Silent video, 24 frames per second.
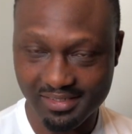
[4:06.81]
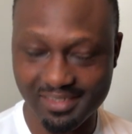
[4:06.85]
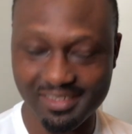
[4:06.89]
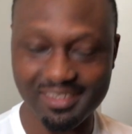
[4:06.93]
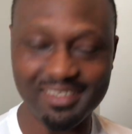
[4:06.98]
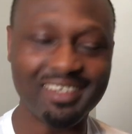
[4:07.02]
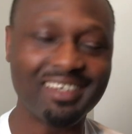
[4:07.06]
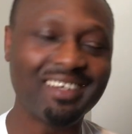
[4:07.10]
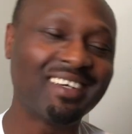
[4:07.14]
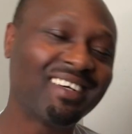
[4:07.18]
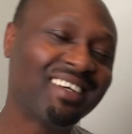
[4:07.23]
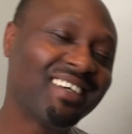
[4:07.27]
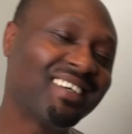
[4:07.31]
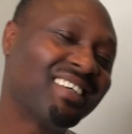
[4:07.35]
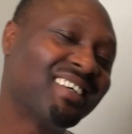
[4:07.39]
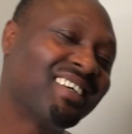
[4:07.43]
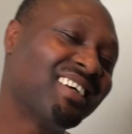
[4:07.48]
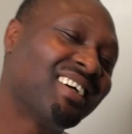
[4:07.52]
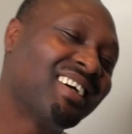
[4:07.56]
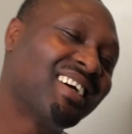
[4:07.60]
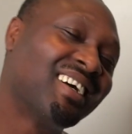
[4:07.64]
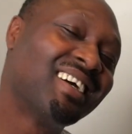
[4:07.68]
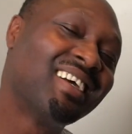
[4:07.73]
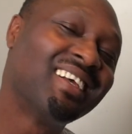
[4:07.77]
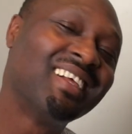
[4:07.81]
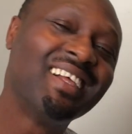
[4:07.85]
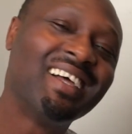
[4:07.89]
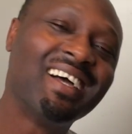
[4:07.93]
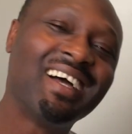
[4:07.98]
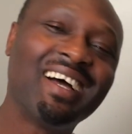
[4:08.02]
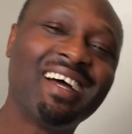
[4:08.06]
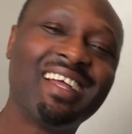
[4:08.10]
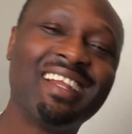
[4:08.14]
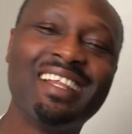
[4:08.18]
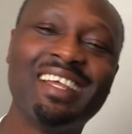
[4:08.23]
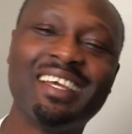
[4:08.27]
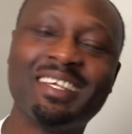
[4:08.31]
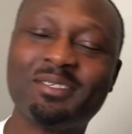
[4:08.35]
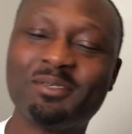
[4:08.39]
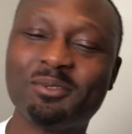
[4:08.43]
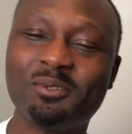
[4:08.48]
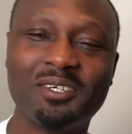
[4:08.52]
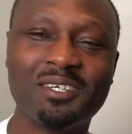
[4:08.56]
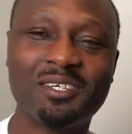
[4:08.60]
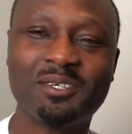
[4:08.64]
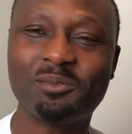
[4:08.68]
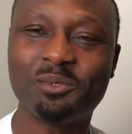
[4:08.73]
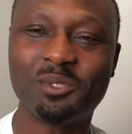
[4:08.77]
Her
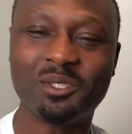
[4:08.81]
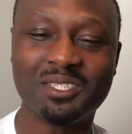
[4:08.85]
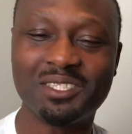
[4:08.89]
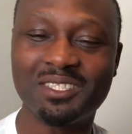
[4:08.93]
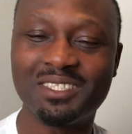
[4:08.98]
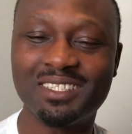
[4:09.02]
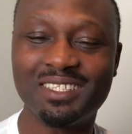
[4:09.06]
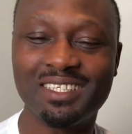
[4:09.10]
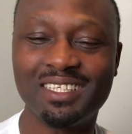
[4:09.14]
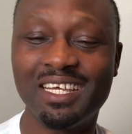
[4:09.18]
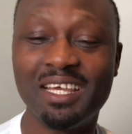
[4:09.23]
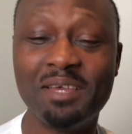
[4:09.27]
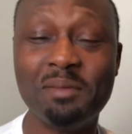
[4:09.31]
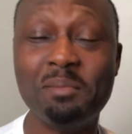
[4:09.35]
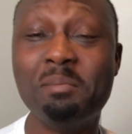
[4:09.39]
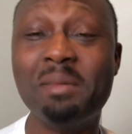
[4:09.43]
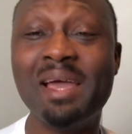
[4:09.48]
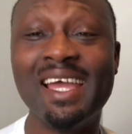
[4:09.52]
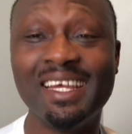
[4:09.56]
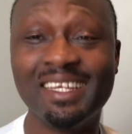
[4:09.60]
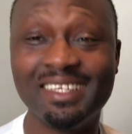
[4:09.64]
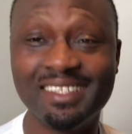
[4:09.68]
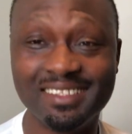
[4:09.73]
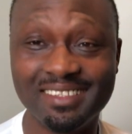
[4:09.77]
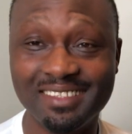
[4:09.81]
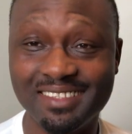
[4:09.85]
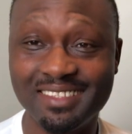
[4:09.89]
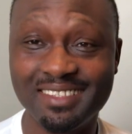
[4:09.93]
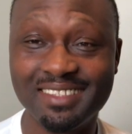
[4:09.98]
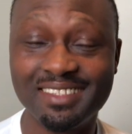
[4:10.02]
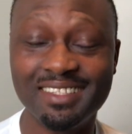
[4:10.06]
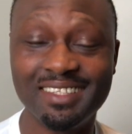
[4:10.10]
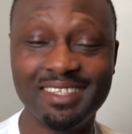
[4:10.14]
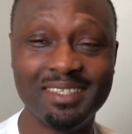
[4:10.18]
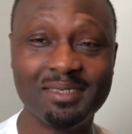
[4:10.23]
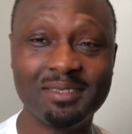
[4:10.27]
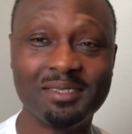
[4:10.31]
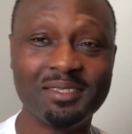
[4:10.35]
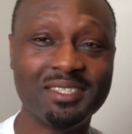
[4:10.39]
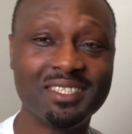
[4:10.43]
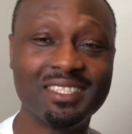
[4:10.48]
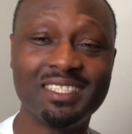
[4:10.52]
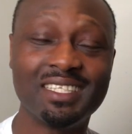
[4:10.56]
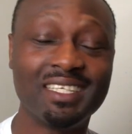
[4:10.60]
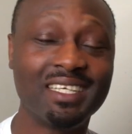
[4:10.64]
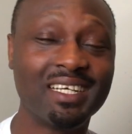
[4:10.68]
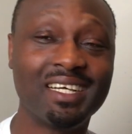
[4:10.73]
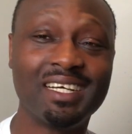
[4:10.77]
network was immense.
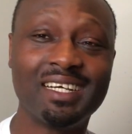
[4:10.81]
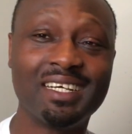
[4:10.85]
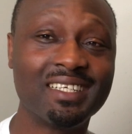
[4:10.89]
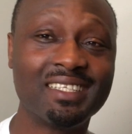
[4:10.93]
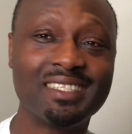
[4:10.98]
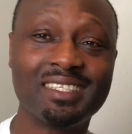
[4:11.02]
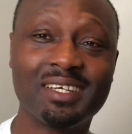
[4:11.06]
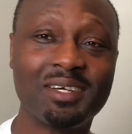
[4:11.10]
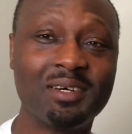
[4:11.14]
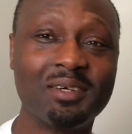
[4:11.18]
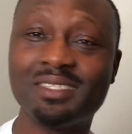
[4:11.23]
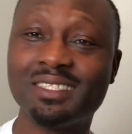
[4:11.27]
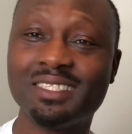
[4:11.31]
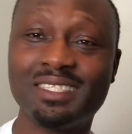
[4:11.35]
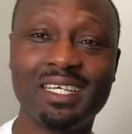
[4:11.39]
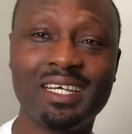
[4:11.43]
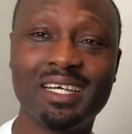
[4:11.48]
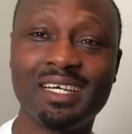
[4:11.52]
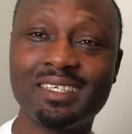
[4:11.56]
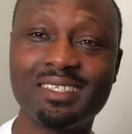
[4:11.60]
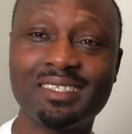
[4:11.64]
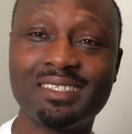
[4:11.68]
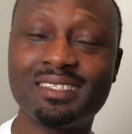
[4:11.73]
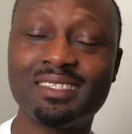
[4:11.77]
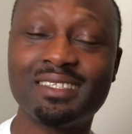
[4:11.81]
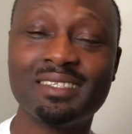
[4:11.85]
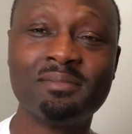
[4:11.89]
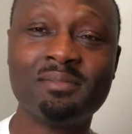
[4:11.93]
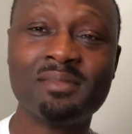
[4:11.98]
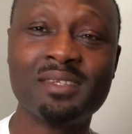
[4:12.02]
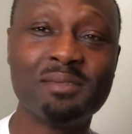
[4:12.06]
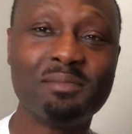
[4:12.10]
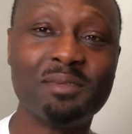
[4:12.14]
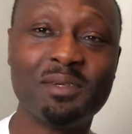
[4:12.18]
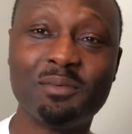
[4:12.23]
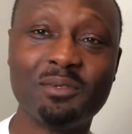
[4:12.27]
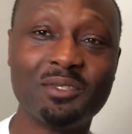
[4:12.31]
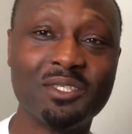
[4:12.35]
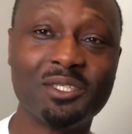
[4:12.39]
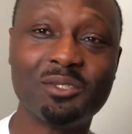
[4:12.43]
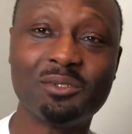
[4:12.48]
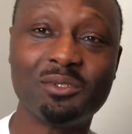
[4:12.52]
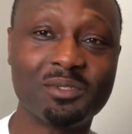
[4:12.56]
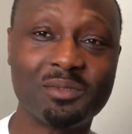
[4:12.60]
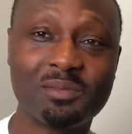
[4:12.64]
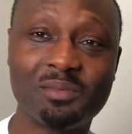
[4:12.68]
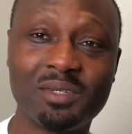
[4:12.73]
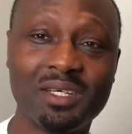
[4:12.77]
She had contacts, people she
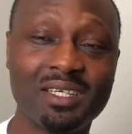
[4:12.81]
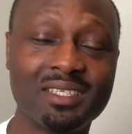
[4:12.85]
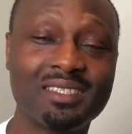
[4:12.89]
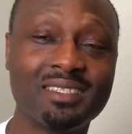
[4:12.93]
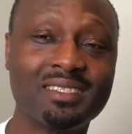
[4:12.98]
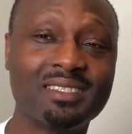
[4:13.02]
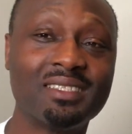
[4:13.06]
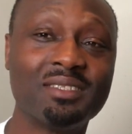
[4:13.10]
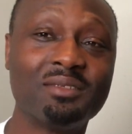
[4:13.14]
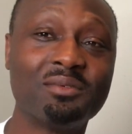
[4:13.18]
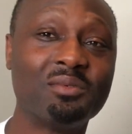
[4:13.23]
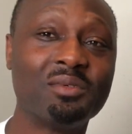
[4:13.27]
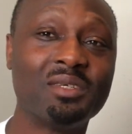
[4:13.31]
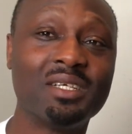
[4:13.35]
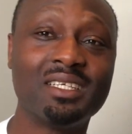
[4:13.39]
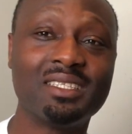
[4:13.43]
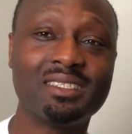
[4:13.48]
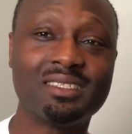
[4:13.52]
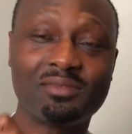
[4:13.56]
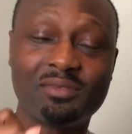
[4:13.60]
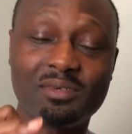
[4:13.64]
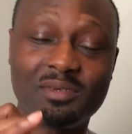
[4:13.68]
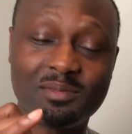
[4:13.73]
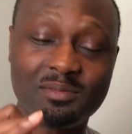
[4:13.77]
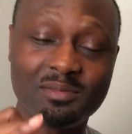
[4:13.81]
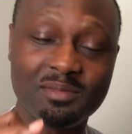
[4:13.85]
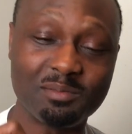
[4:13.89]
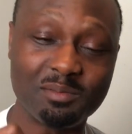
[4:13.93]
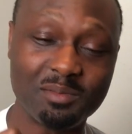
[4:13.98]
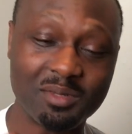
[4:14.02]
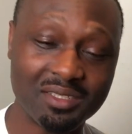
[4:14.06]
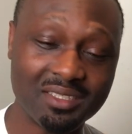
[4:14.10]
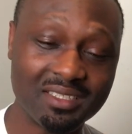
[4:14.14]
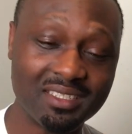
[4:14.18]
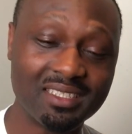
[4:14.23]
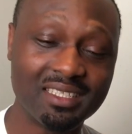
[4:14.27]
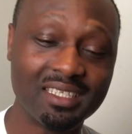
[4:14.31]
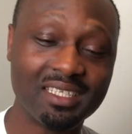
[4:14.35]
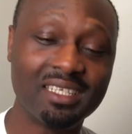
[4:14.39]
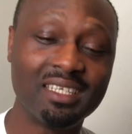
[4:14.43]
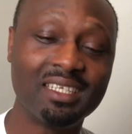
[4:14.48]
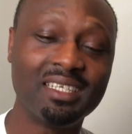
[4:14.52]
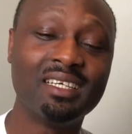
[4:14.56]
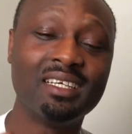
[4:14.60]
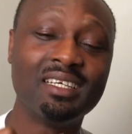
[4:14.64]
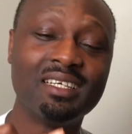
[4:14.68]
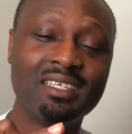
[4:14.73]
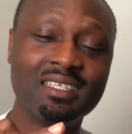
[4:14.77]
was practicing with from
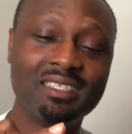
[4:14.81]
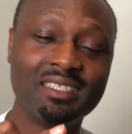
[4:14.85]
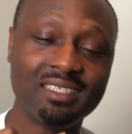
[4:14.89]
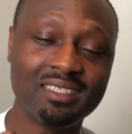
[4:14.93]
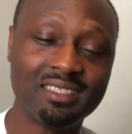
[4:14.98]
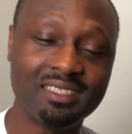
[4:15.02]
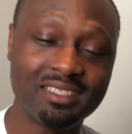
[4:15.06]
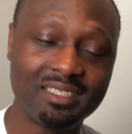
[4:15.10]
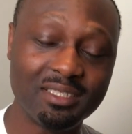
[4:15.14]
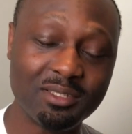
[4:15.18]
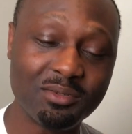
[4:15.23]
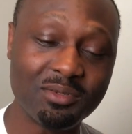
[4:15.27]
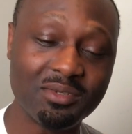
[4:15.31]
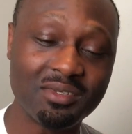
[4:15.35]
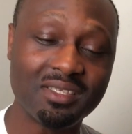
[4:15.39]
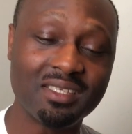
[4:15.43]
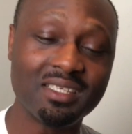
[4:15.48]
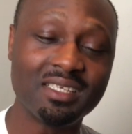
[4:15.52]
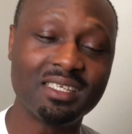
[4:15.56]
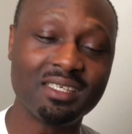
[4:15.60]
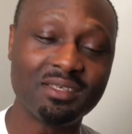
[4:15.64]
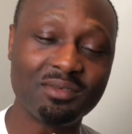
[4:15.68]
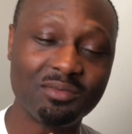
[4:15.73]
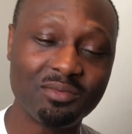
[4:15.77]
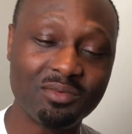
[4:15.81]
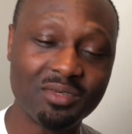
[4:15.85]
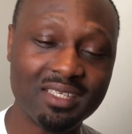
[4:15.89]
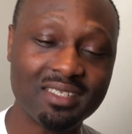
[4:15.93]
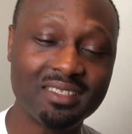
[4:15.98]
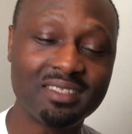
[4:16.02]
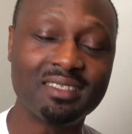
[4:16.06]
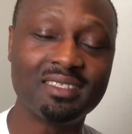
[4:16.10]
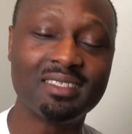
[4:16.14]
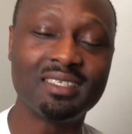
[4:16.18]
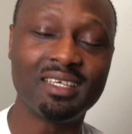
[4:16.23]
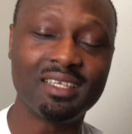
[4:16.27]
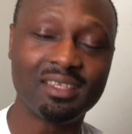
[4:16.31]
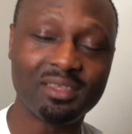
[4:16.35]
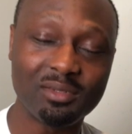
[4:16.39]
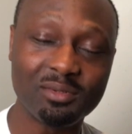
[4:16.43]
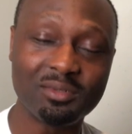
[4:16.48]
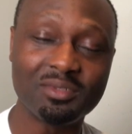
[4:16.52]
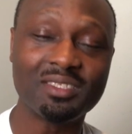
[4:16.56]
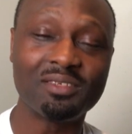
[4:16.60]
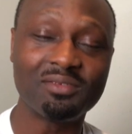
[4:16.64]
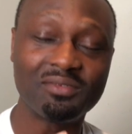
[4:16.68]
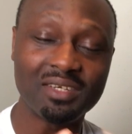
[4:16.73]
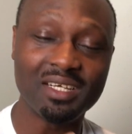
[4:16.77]
Monday, the Tuesday, Wednesday,
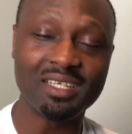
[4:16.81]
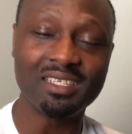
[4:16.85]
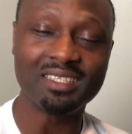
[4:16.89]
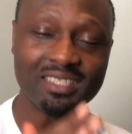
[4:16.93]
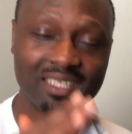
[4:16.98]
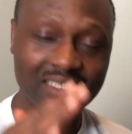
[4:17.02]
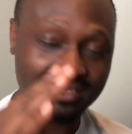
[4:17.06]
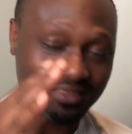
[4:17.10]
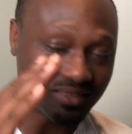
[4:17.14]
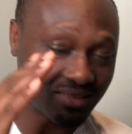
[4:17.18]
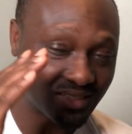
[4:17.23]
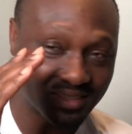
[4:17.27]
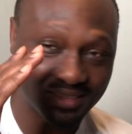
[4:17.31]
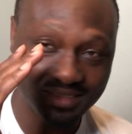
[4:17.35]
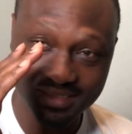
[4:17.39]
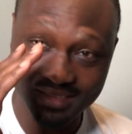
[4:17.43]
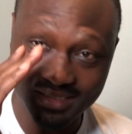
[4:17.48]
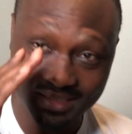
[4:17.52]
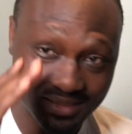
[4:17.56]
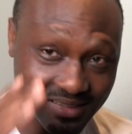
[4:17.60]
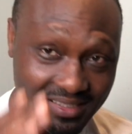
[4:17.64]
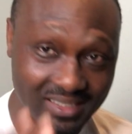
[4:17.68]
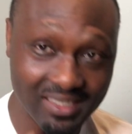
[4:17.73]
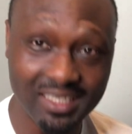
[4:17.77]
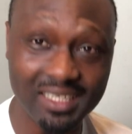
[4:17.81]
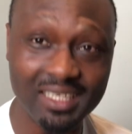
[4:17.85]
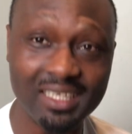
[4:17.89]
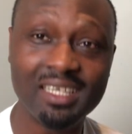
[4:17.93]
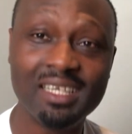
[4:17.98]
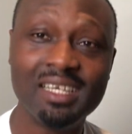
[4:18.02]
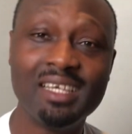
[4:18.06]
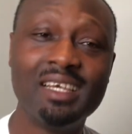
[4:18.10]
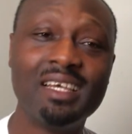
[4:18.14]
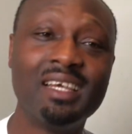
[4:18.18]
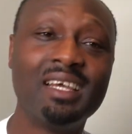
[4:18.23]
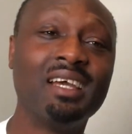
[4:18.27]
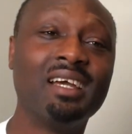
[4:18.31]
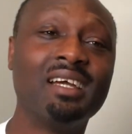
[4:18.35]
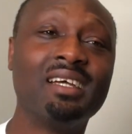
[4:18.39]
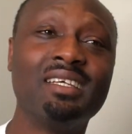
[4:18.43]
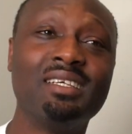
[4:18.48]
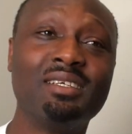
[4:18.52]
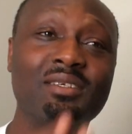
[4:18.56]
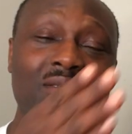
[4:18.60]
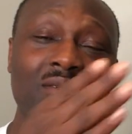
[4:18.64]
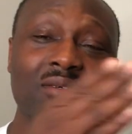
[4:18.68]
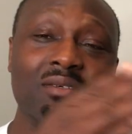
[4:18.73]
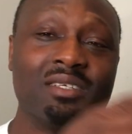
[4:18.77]
Thursday, Friday, Saturday, Sunday,
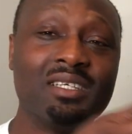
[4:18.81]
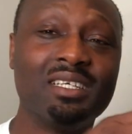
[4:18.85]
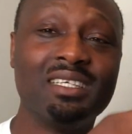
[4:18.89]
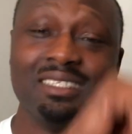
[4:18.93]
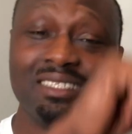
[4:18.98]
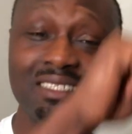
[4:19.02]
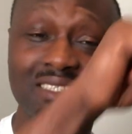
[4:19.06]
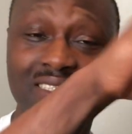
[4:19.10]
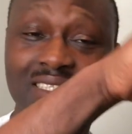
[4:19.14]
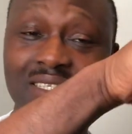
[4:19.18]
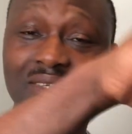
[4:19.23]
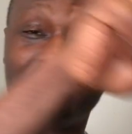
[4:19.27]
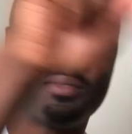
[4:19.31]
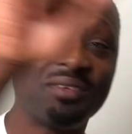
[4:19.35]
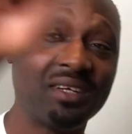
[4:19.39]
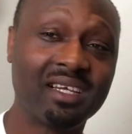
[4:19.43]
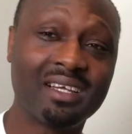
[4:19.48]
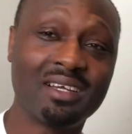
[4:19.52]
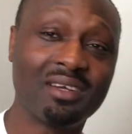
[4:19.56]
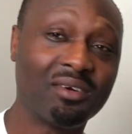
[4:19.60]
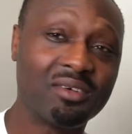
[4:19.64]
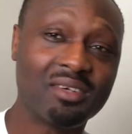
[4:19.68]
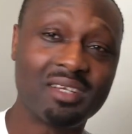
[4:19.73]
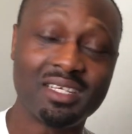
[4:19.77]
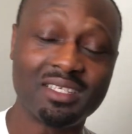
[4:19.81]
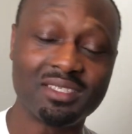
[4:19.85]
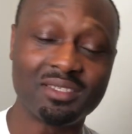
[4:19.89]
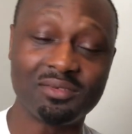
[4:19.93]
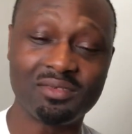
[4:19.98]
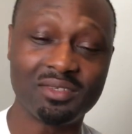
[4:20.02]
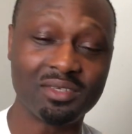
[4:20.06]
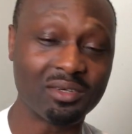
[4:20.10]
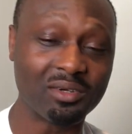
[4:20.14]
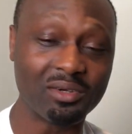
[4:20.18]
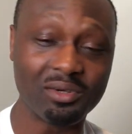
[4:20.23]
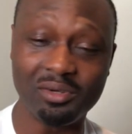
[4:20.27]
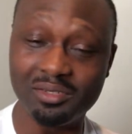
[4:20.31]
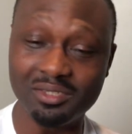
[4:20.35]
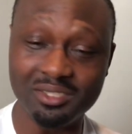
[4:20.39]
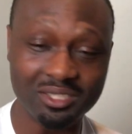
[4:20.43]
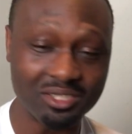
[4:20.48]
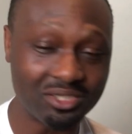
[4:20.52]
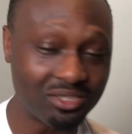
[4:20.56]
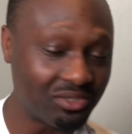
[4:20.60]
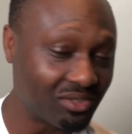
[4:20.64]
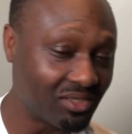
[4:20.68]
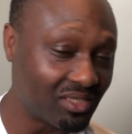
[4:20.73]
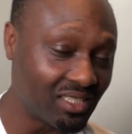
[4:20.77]
in different corners of the
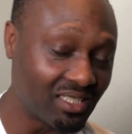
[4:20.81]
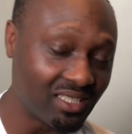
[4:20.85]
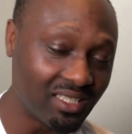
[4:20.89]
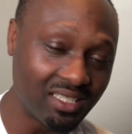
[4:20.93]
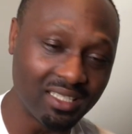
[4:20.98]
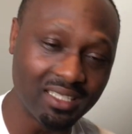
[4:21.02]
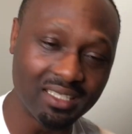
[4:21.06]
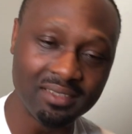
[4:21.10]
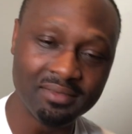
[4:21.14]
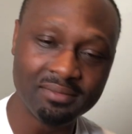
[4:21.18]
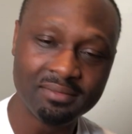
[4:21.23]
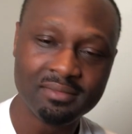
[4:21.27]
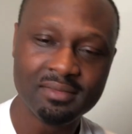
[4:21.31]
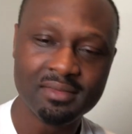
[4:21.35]
country.